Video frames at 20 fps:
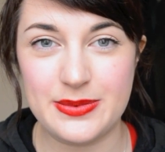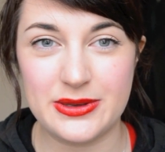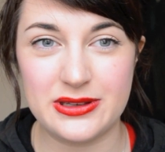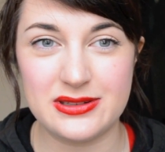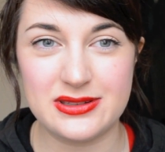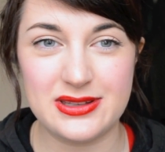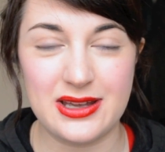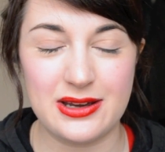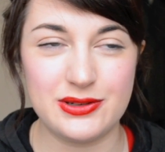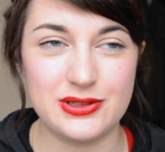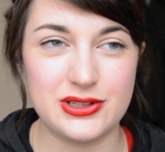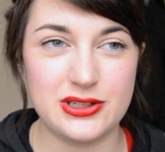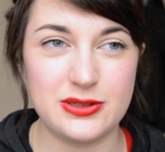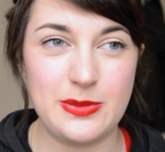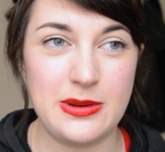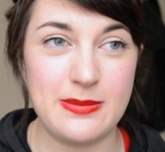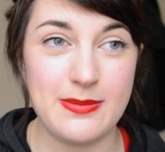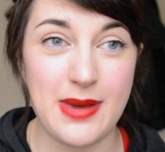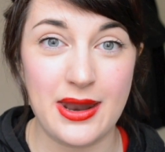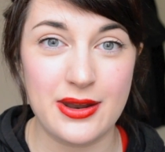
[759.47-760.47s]
because that would just
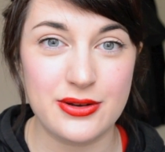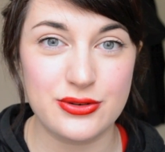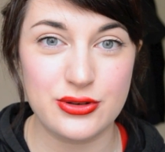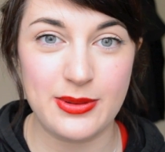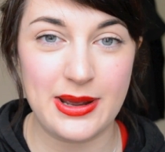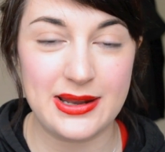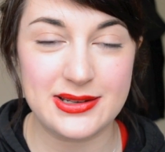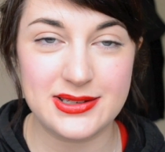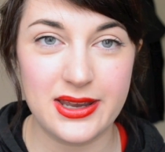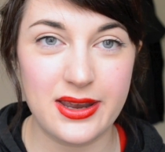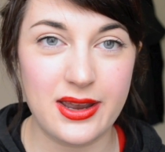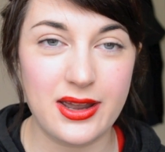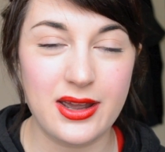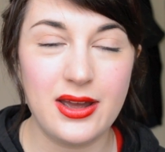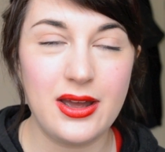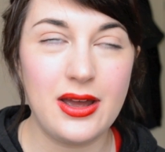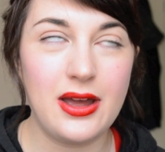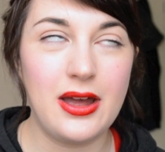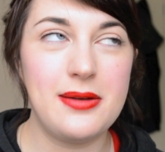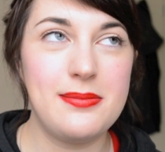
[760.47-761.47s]
be melodramatic,
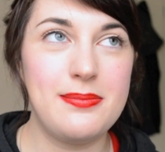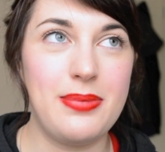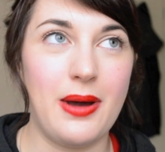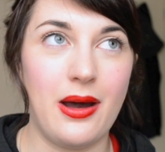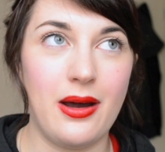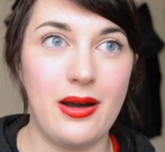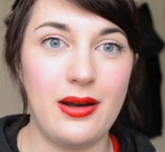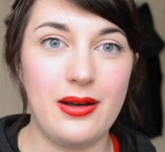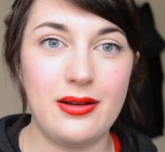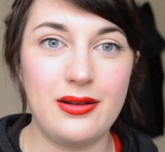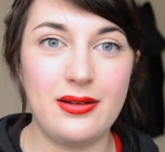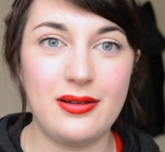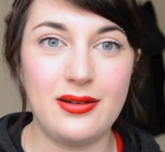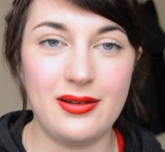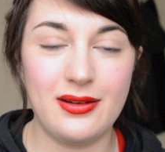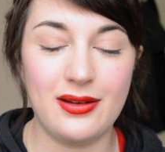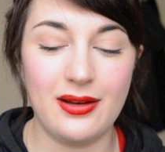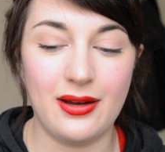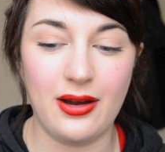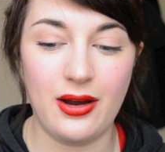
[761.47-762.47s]
but
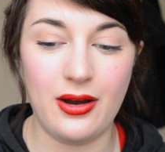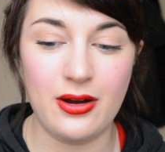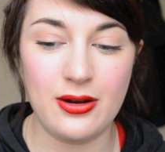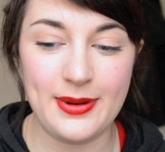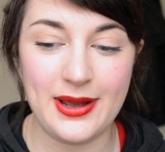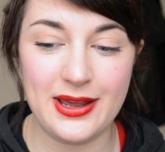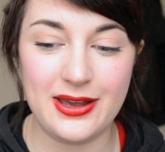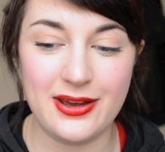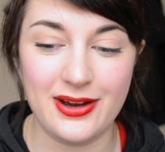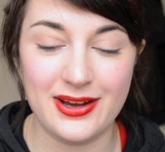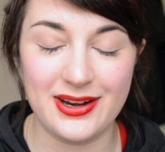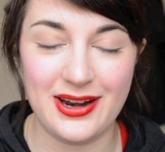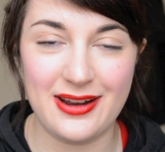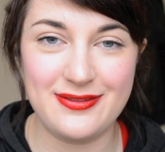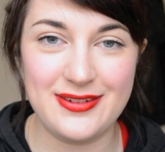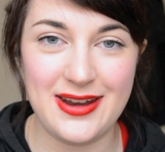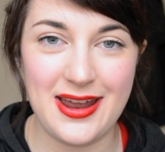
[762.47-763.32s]
oh my god,